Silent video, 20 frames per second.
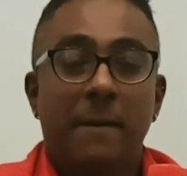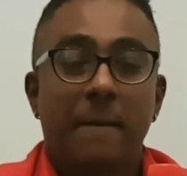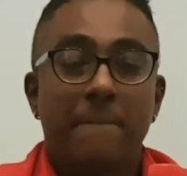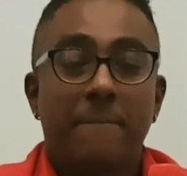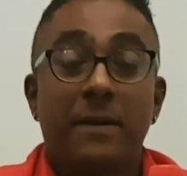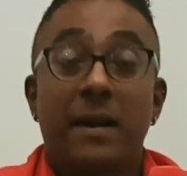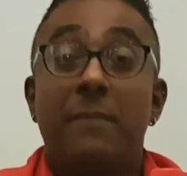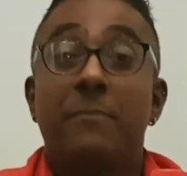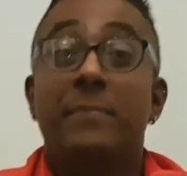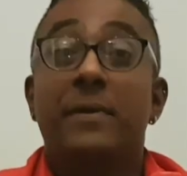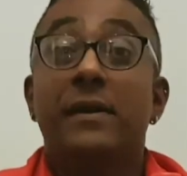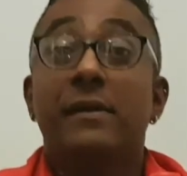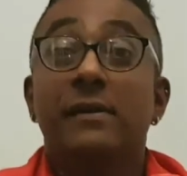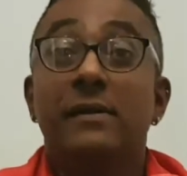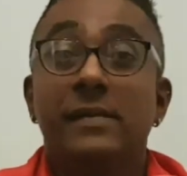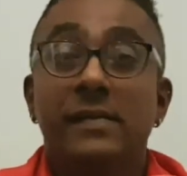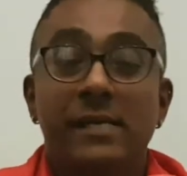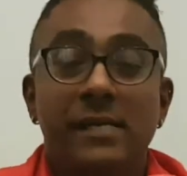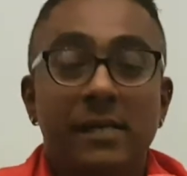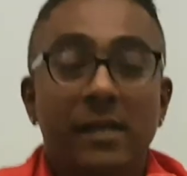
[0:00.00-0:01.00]

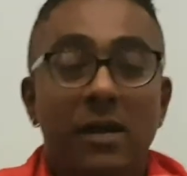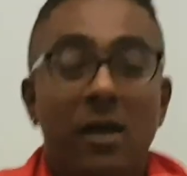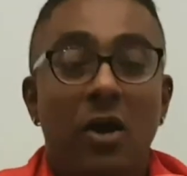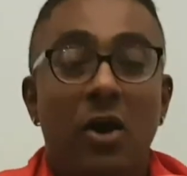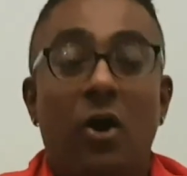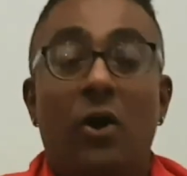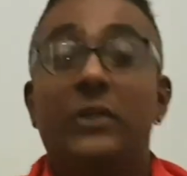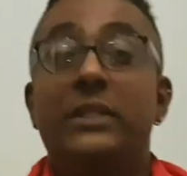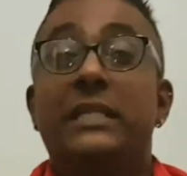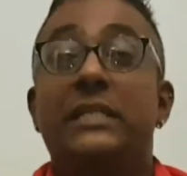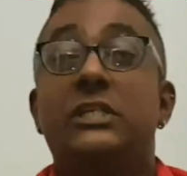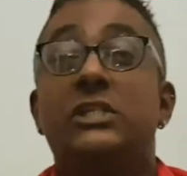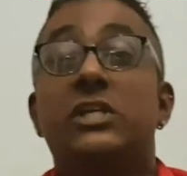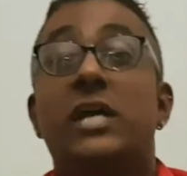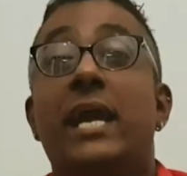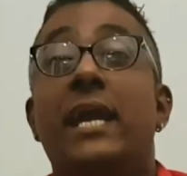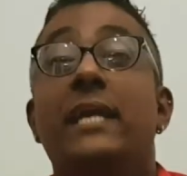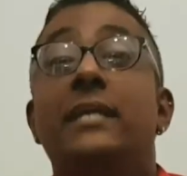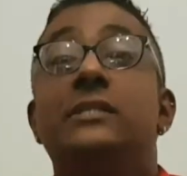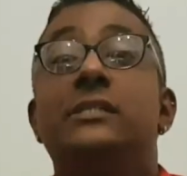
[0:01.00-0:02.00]
primarily on the
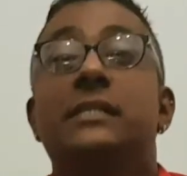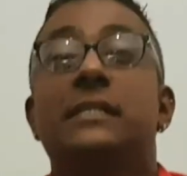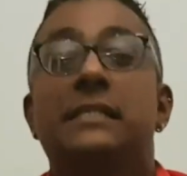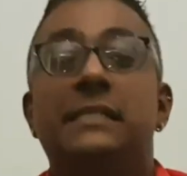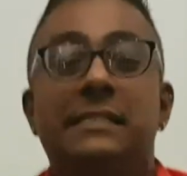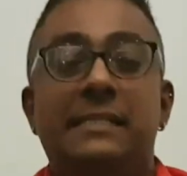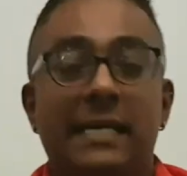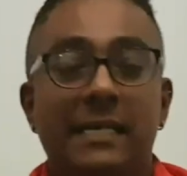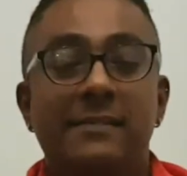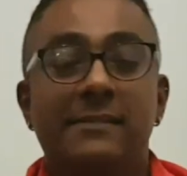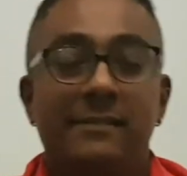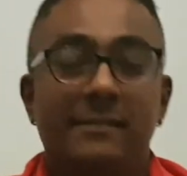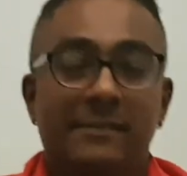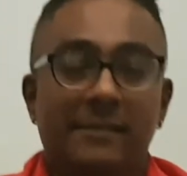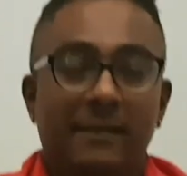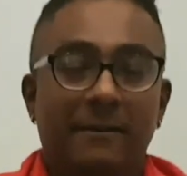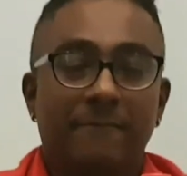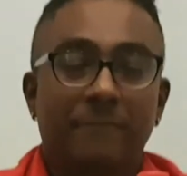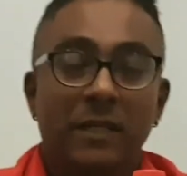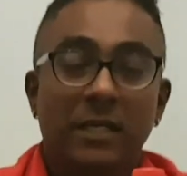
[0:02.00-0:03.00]
change in density.